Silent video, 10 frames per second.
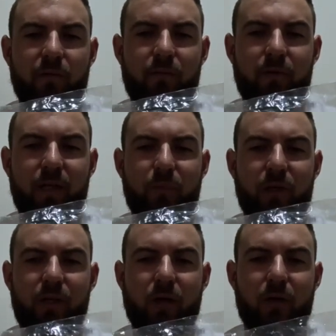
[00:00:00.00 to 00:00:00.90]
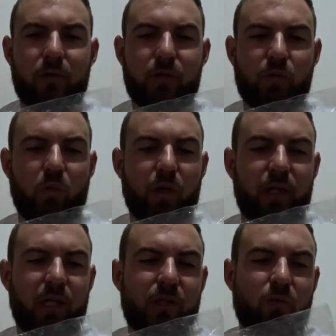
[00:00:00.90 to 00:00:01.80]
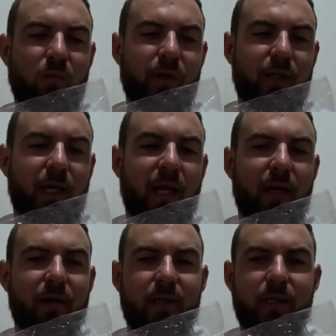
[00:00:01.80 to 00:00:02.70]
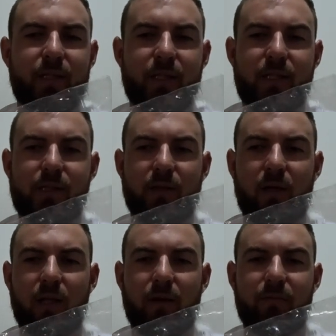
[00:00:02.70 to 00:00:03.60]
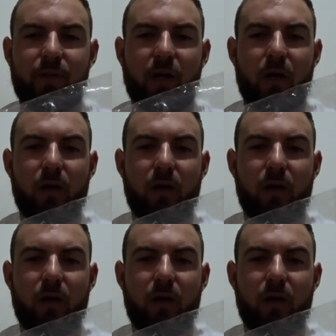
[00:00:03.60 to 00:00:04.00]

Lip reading: anybody knows what it is or what their heritage is, I'd love to know.